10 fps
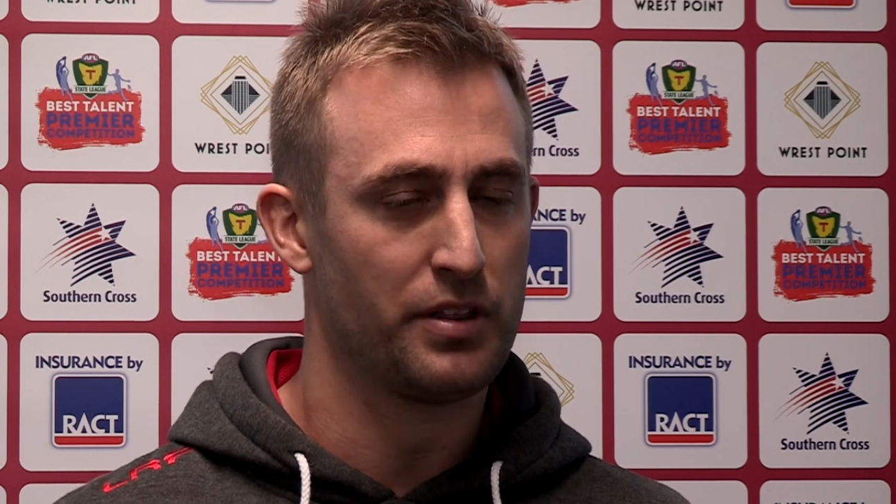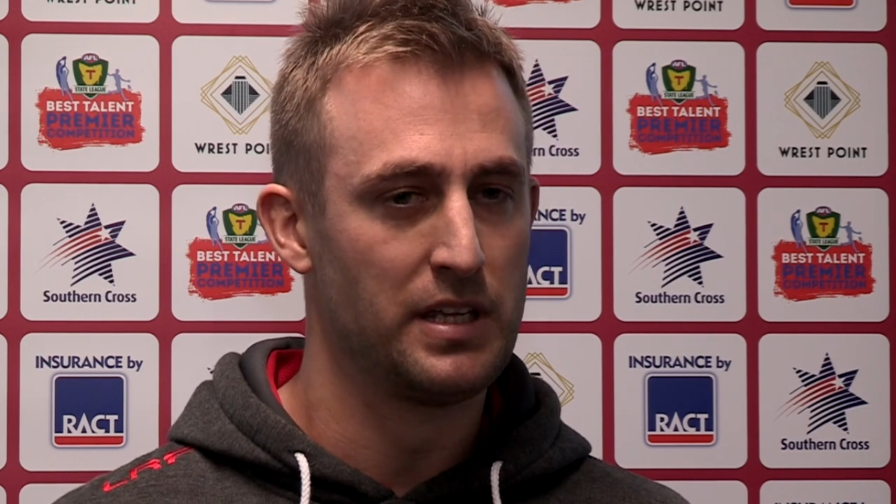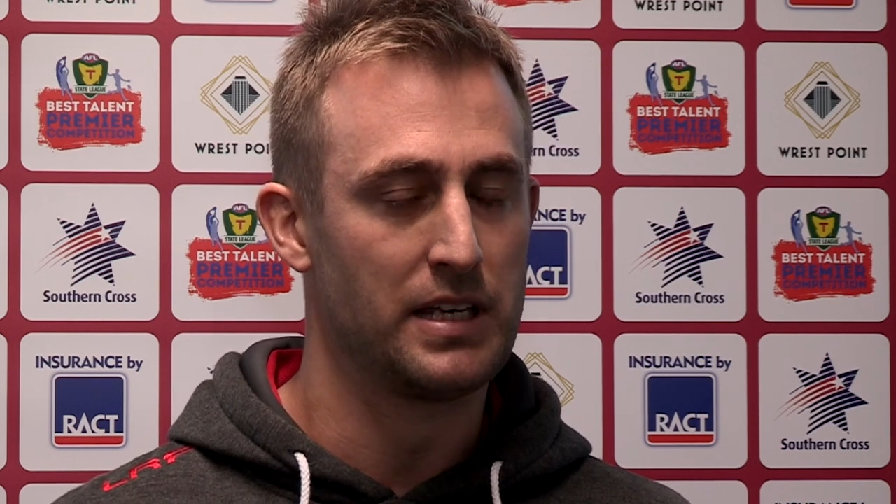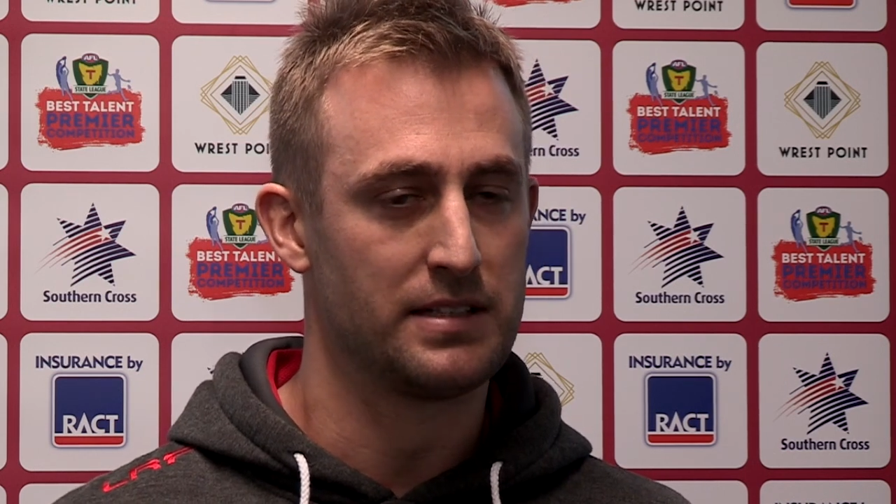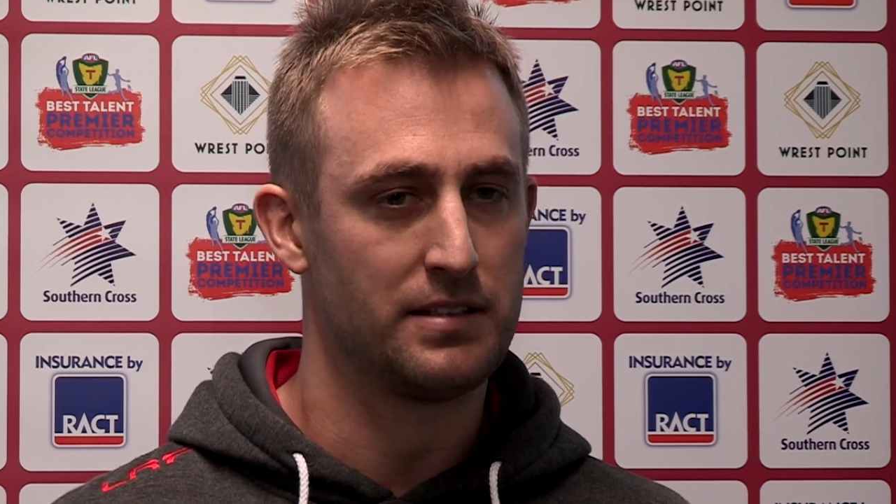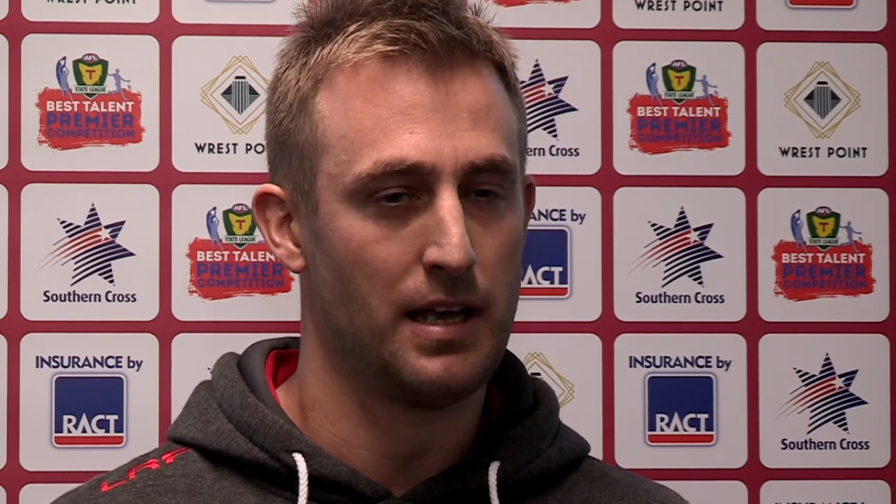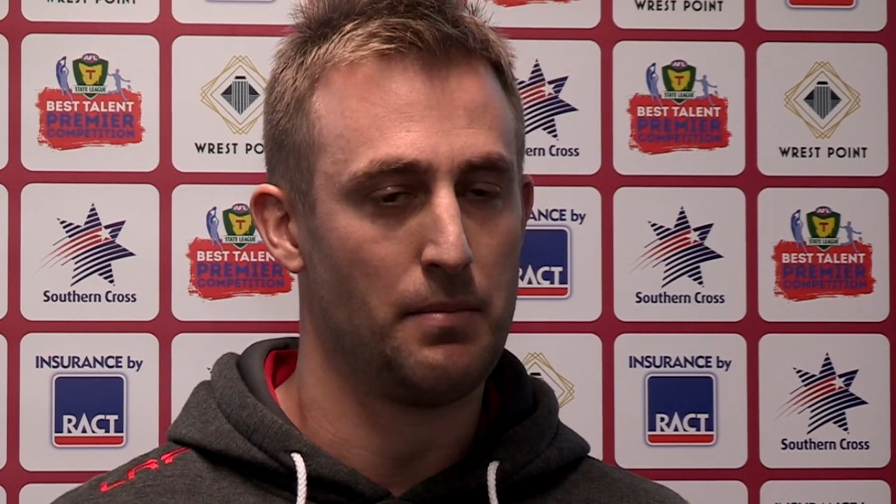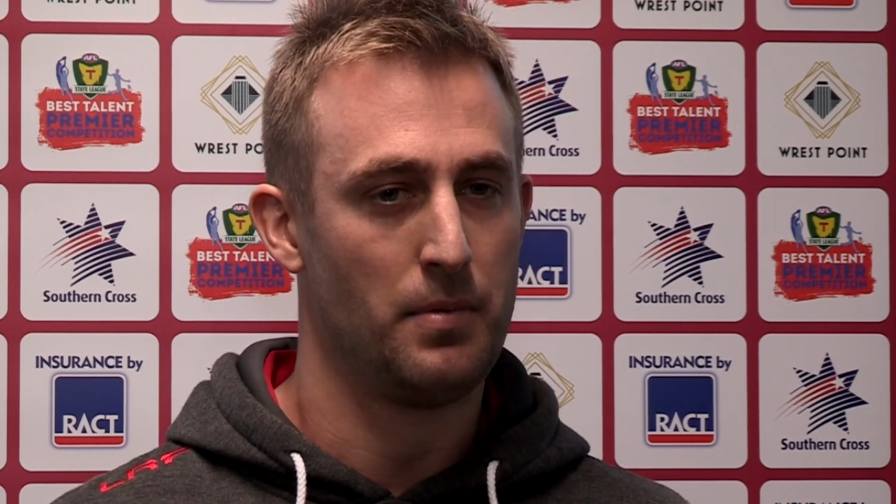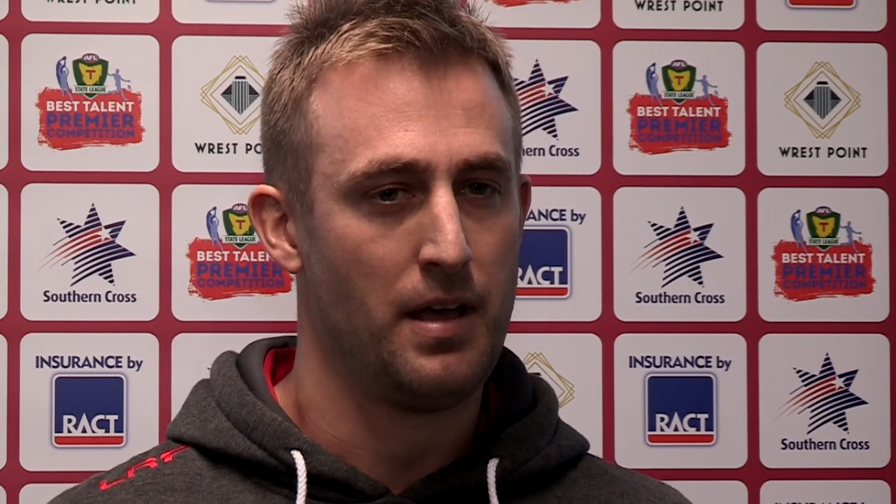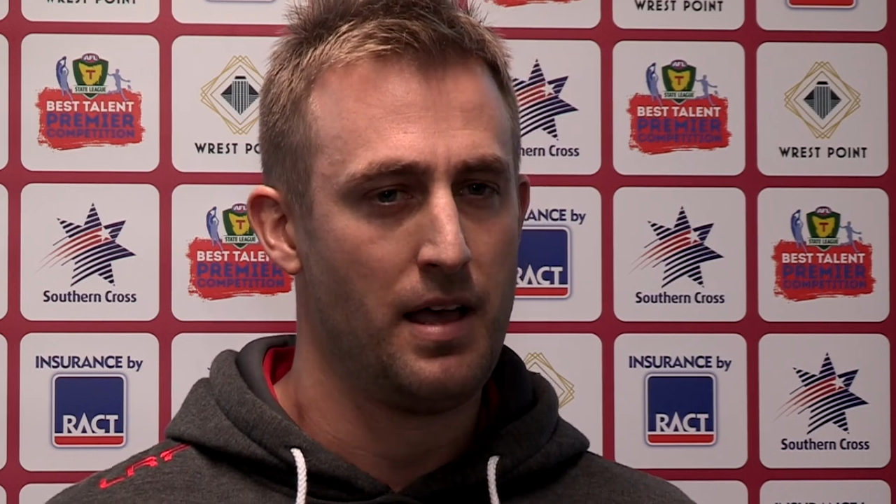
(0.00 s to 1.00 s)
I think it's
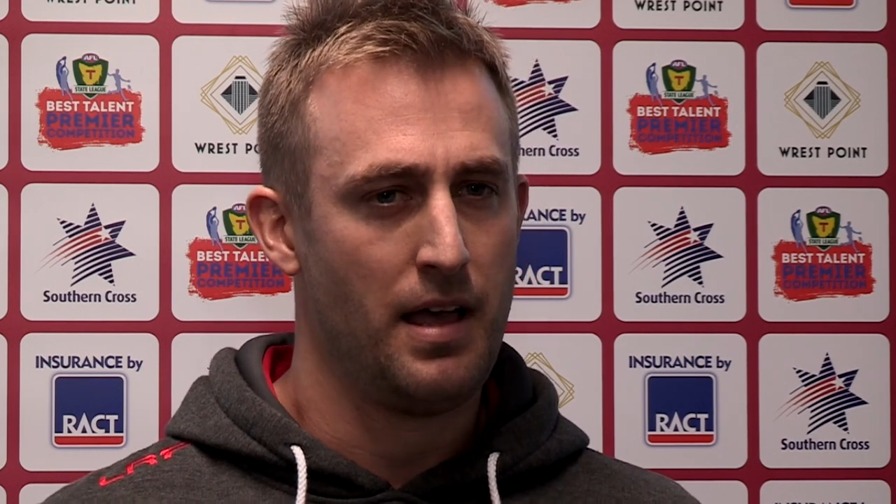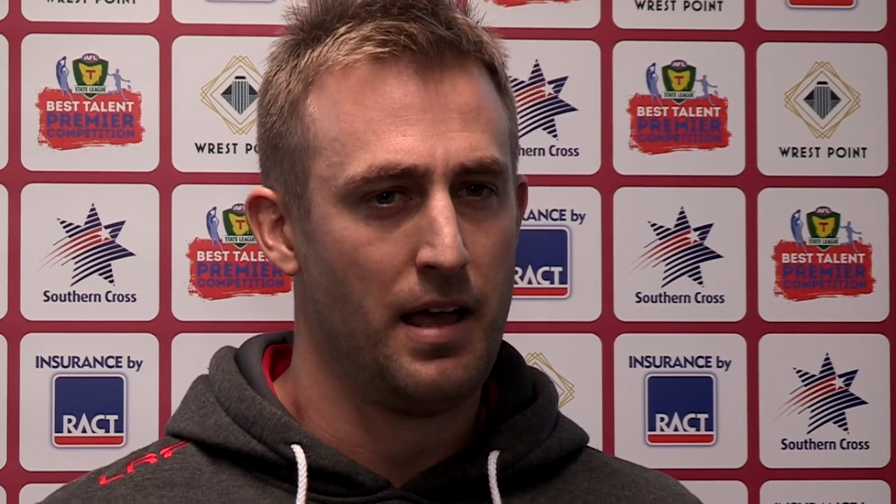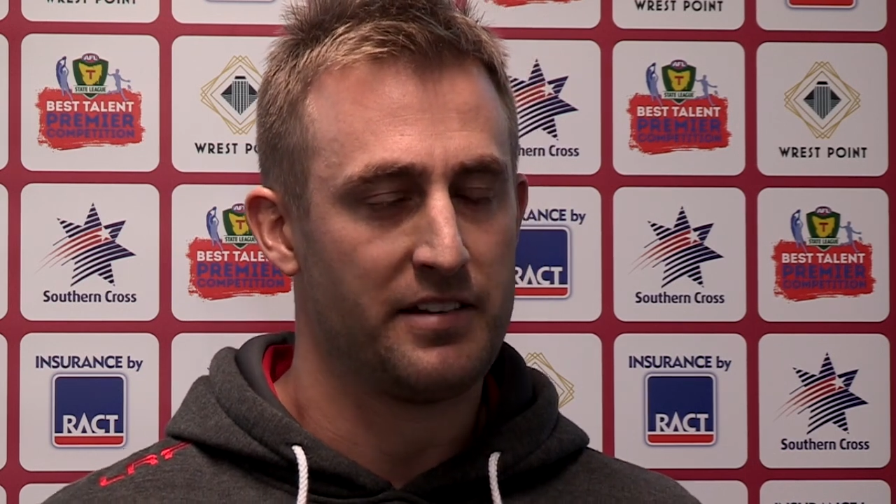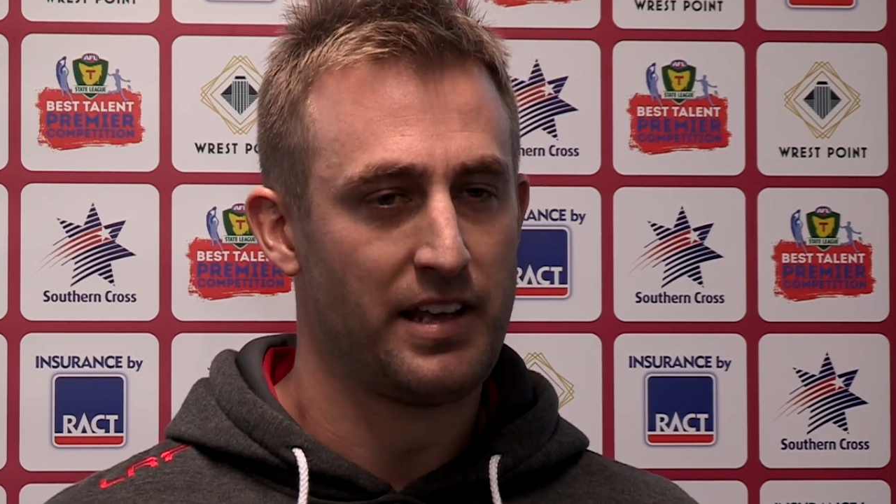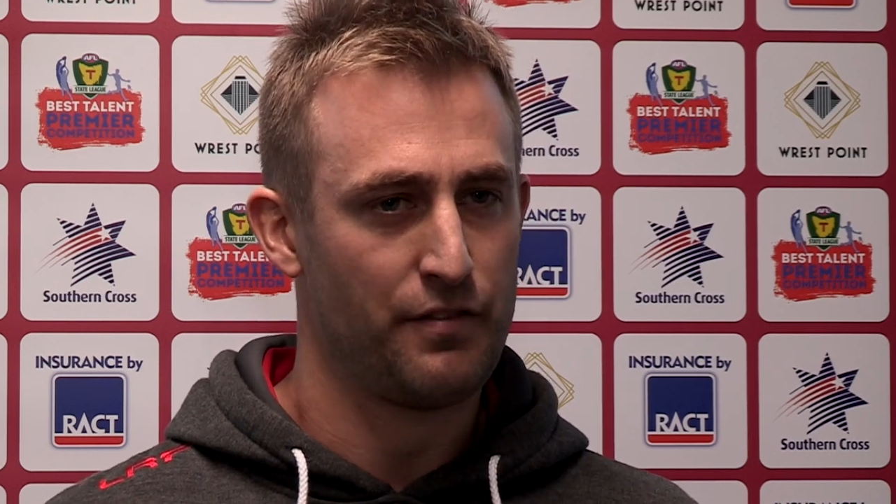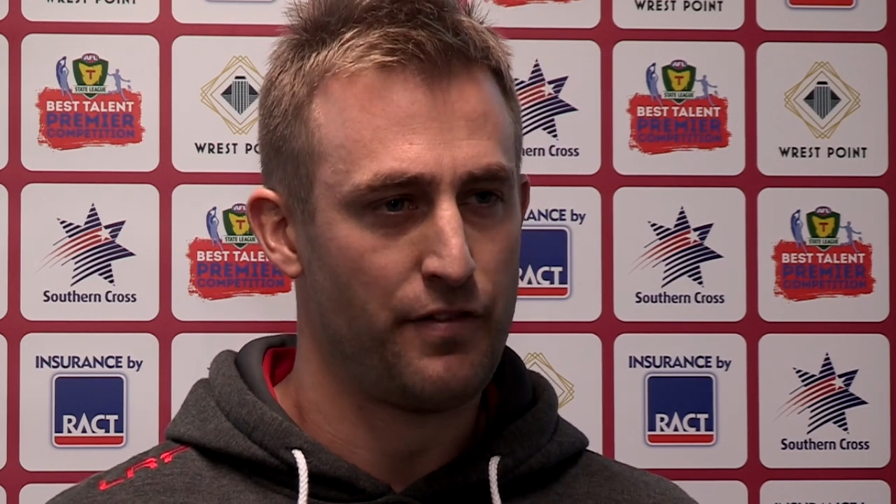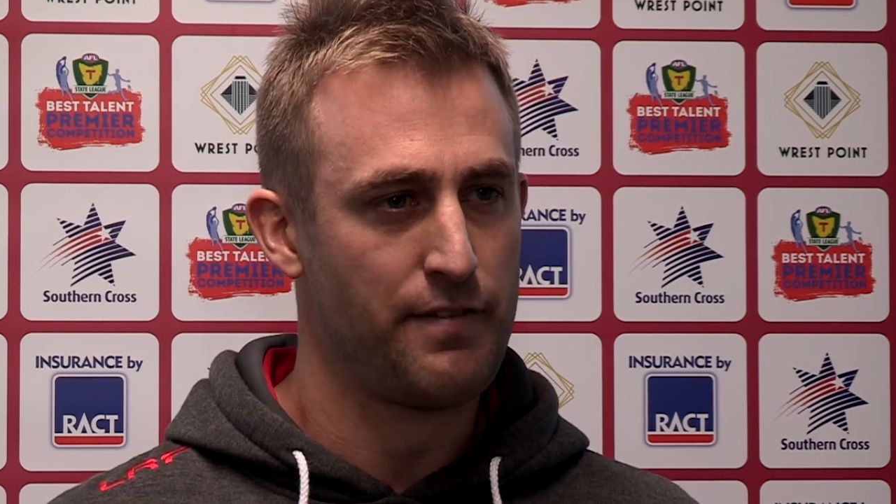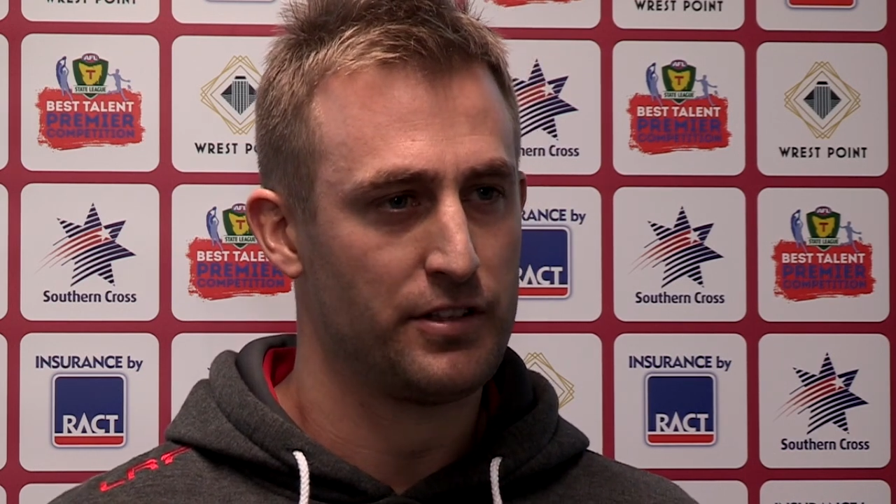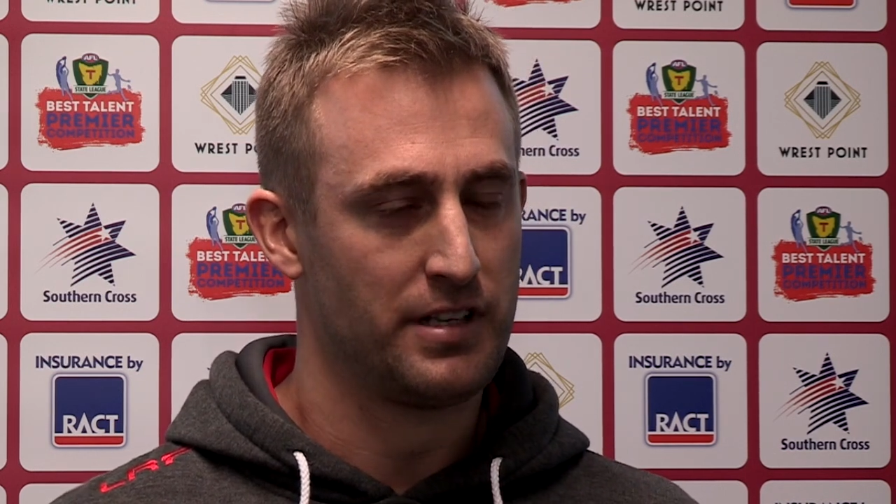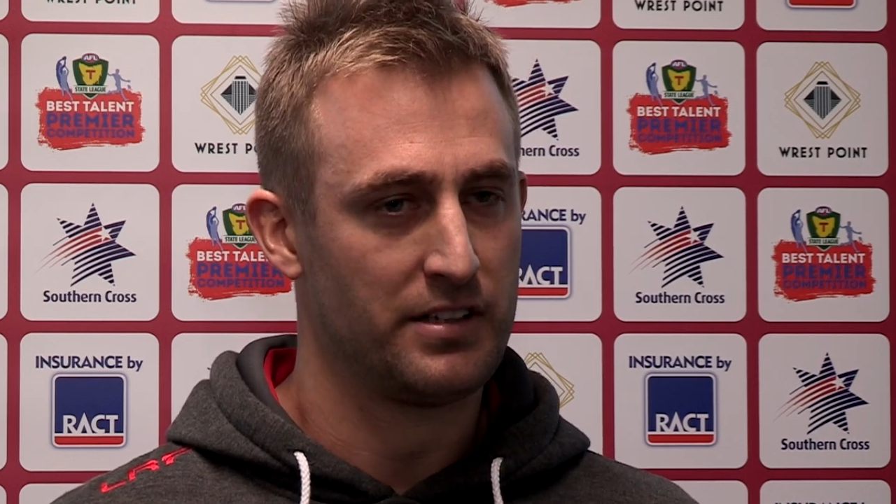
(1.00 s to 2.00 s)

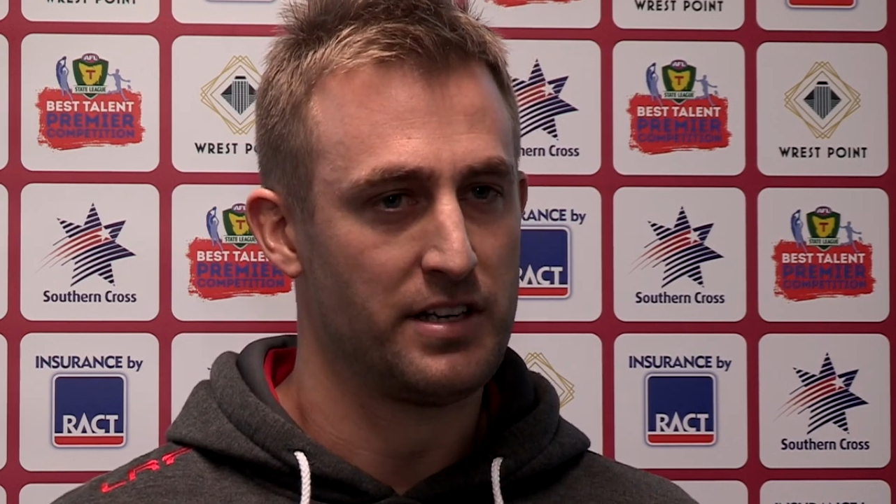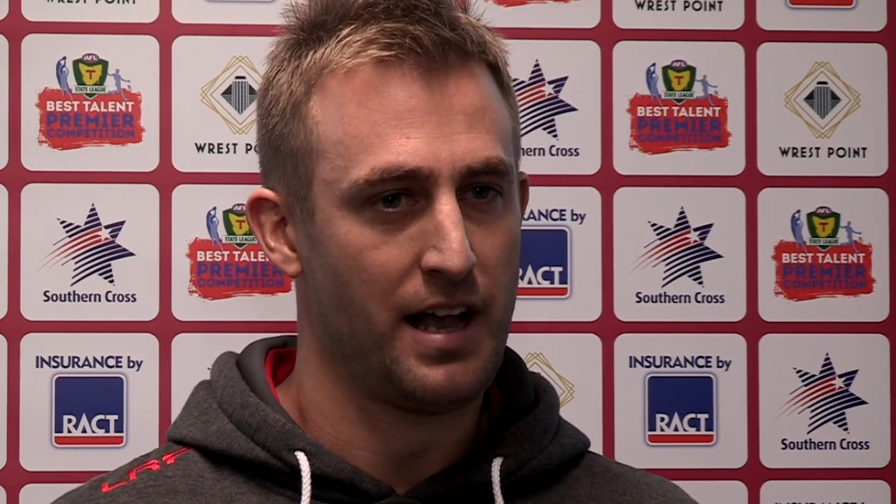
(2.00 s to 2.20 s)
unfair for such